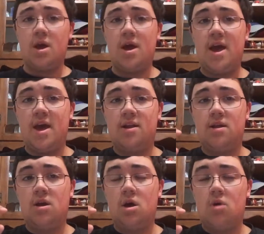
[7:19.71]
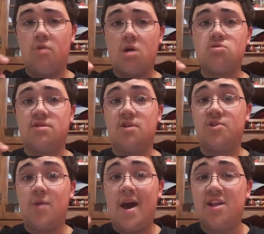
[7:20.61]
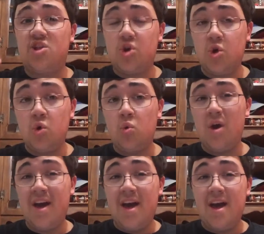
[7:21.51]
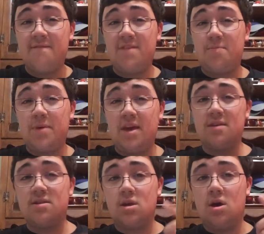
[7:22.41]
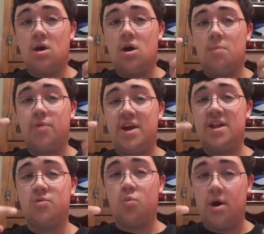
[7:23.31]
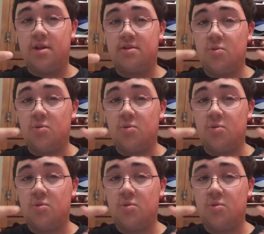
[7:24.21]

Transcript: and Rodgers has also had two MVPs to Brady's one.